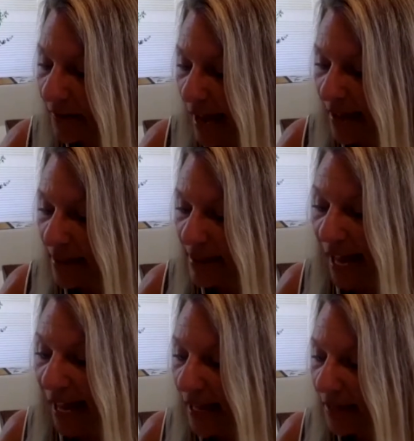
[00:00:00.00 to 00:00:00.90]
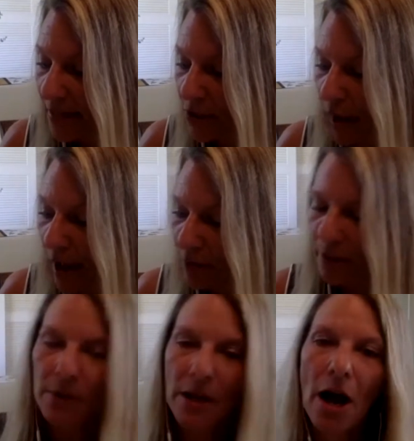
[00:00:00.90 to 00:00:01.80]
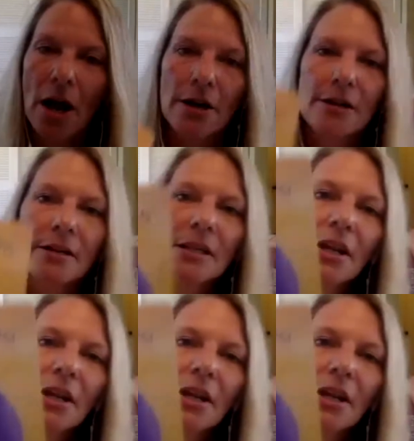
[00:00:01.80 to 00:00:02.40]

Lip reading: And then your outcome card